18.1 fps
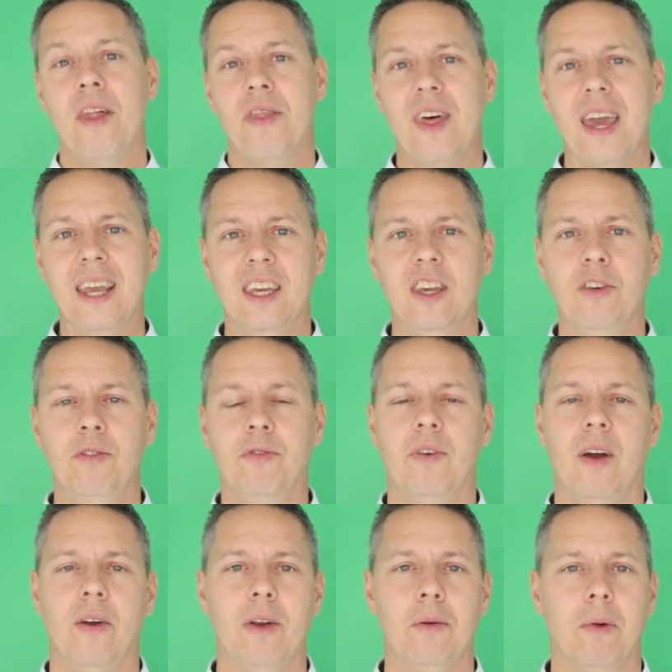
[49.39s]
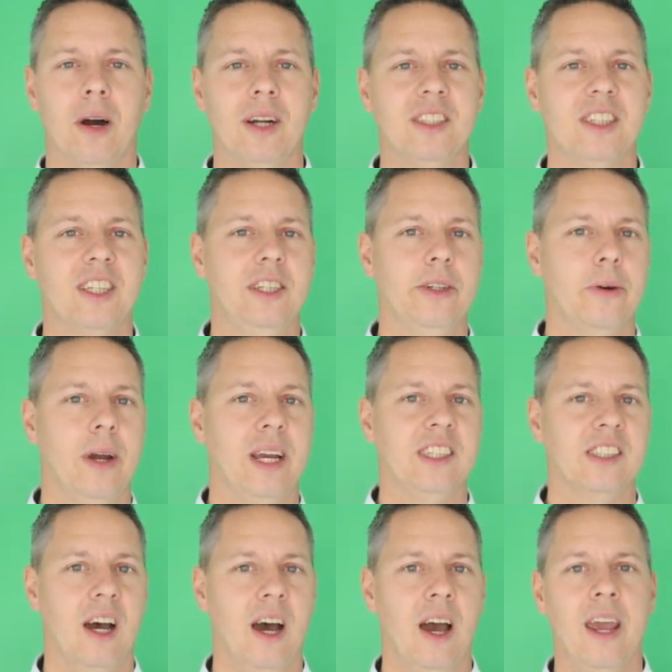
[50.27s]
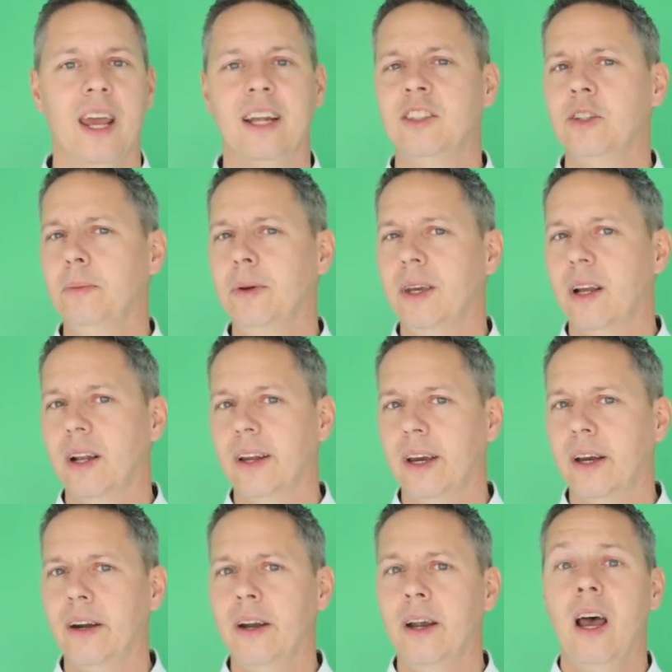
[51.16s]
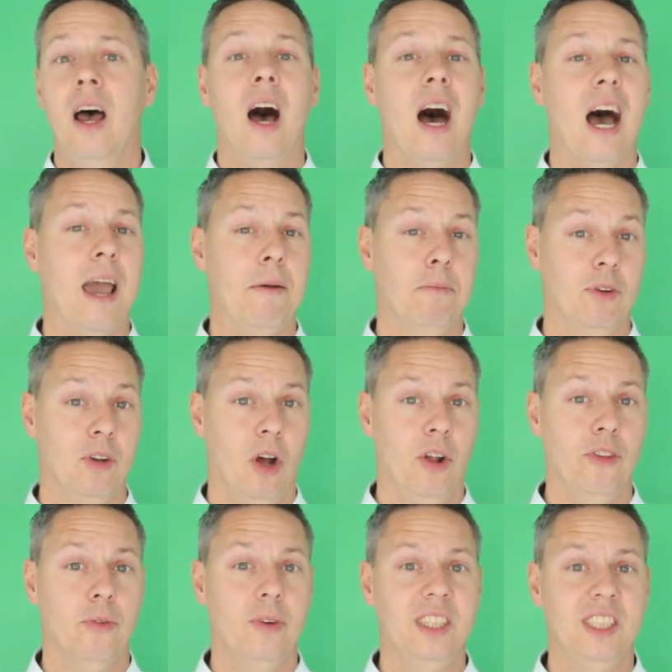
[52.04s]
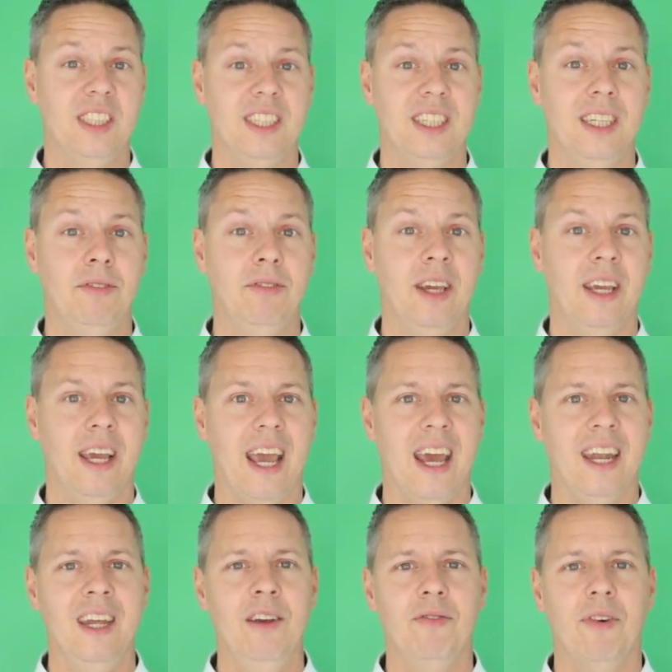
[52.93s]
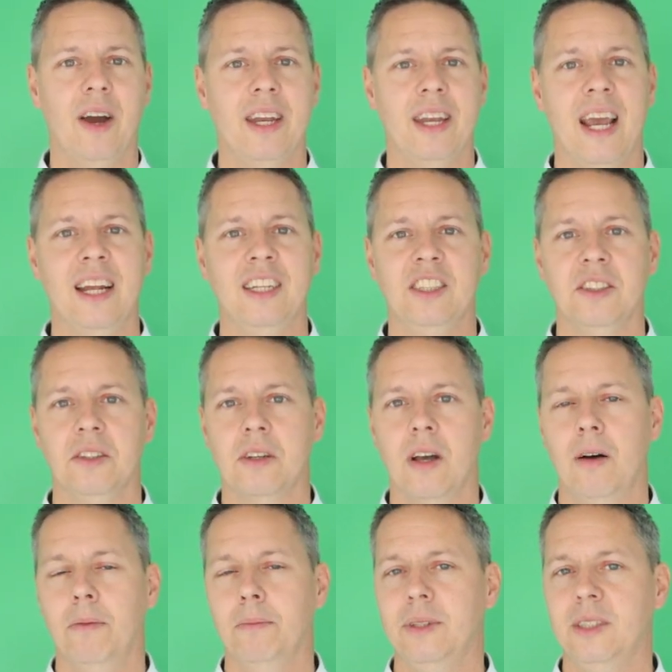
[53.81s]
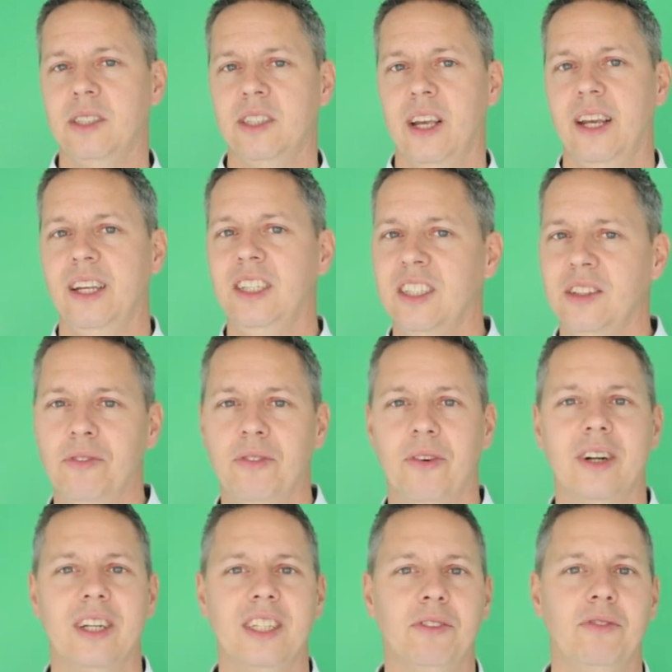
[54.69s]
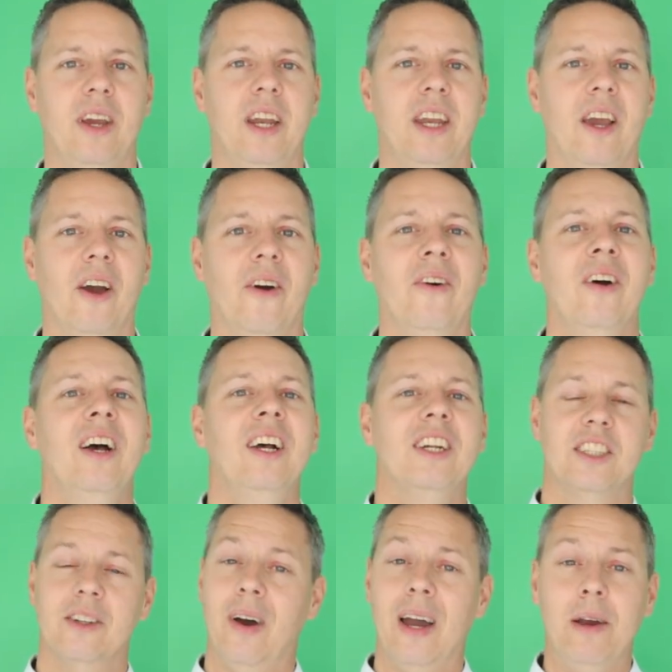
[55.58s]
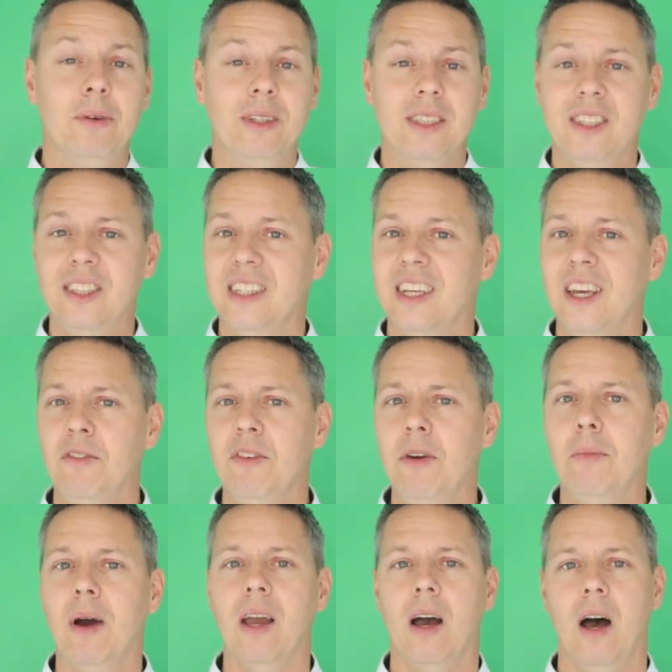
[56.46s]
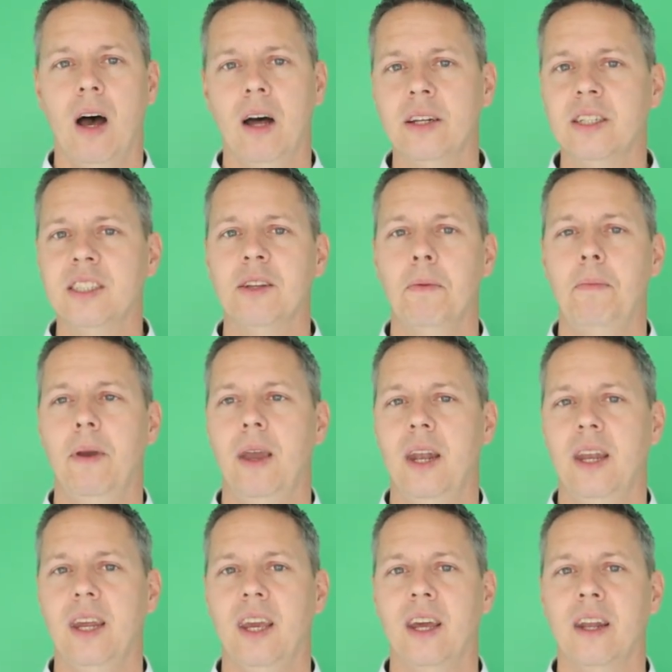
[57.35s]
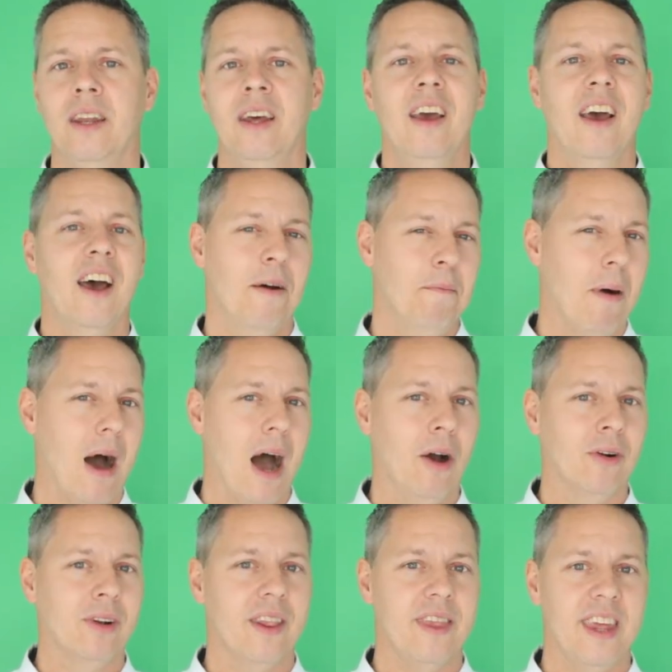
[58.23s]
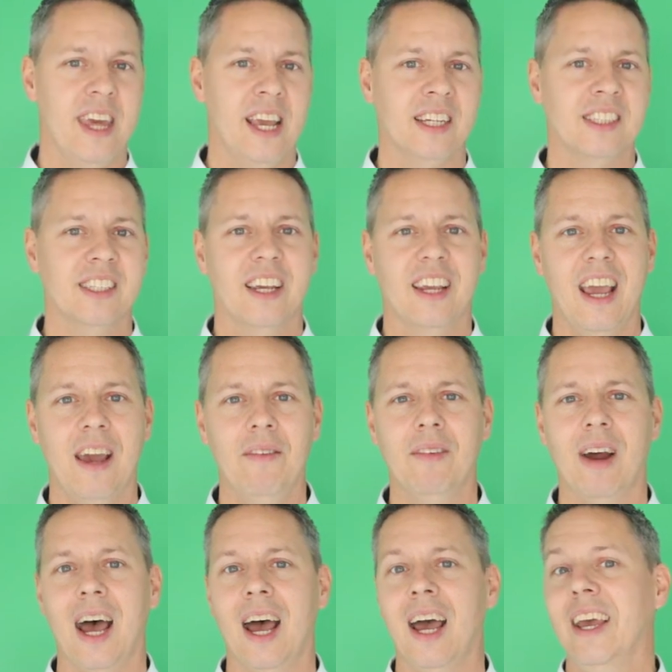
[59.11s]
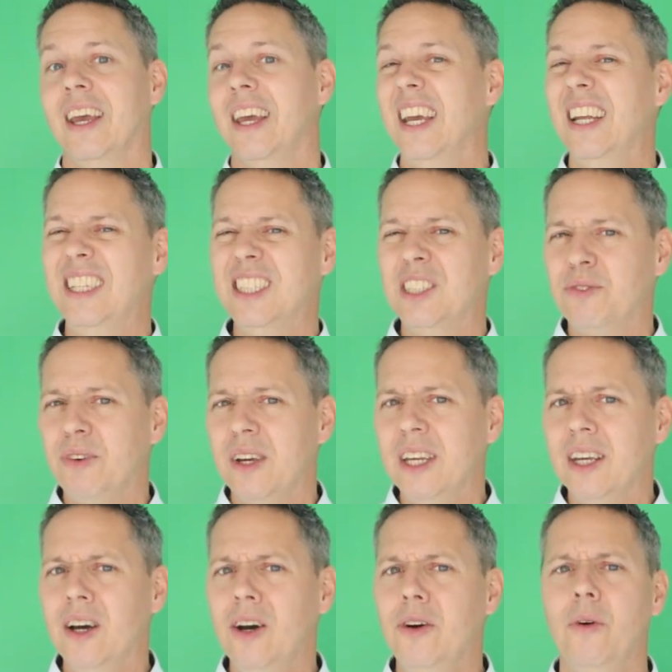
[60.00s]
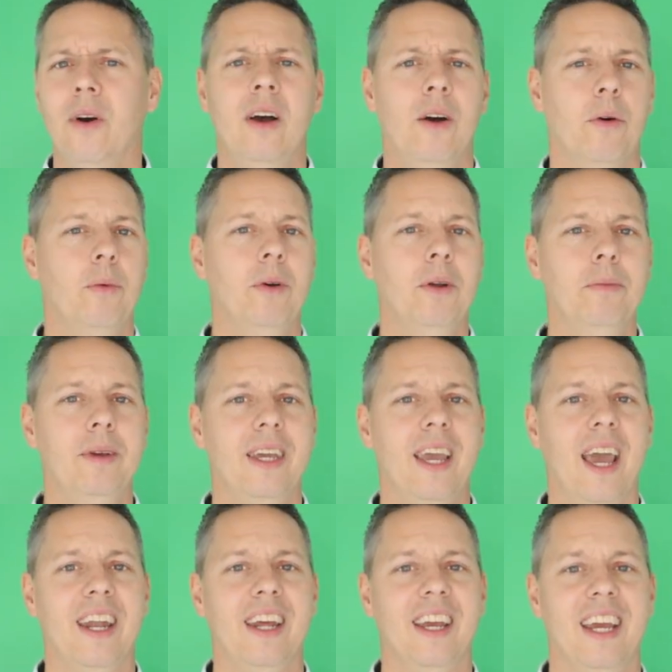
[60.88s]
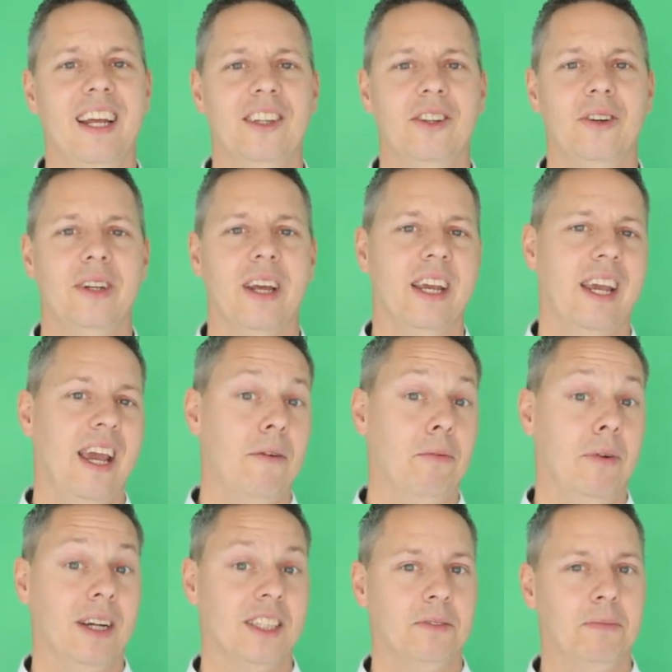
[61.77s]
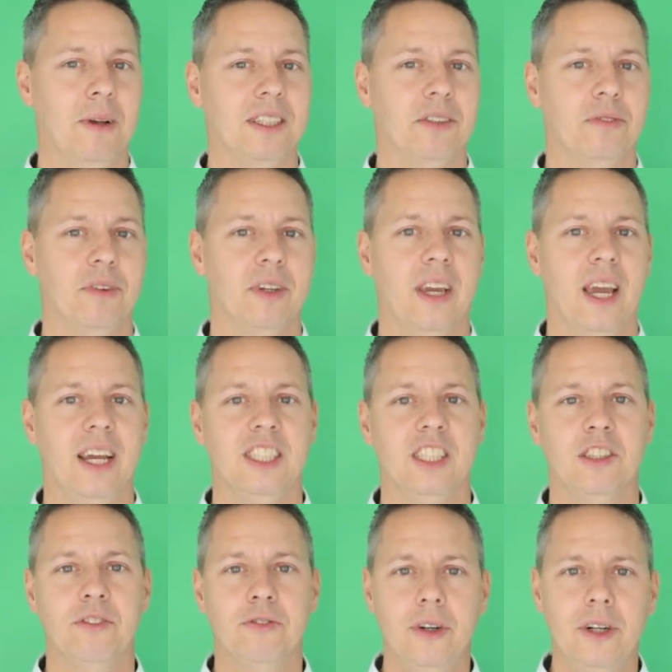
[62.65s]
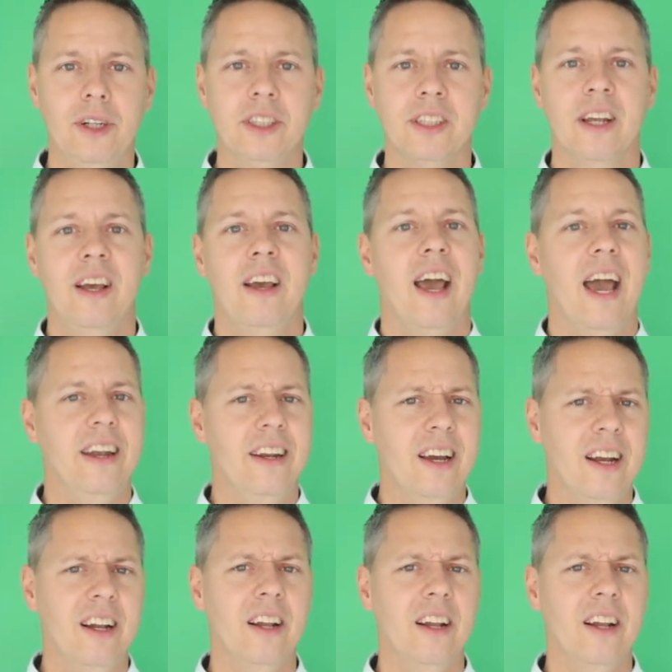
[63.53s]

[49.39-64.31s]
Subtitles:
Thank you very much, QHY. And to be clear, I'm not receiving any financial compensation for this video, so I will just give you my honest opinion about this camera. In this video, we'll be getting into the camera specifications first, and